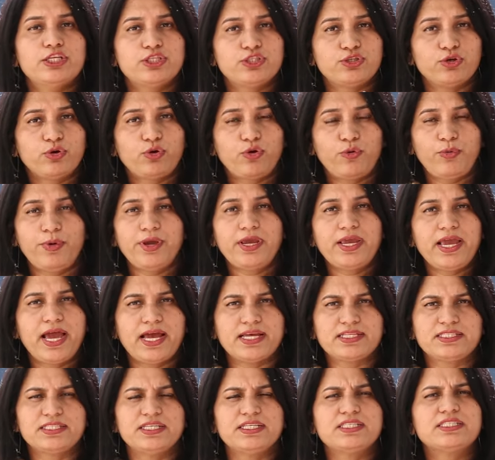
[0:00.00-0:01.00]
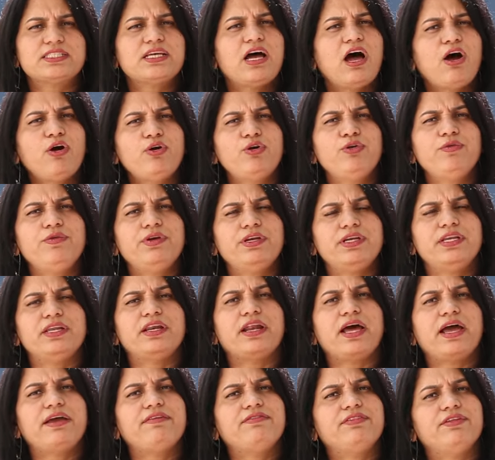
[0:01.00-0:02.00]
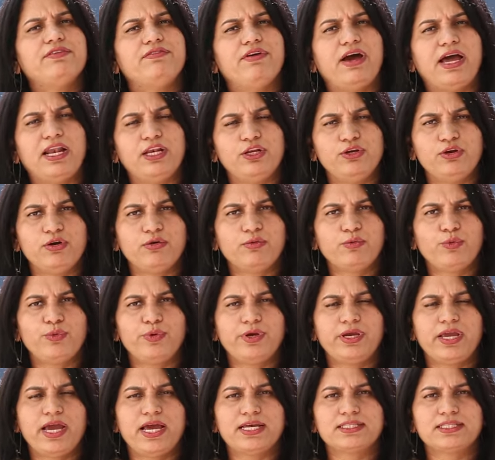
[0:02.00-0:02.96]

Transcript: So, quick assets, how do we derive the value of quick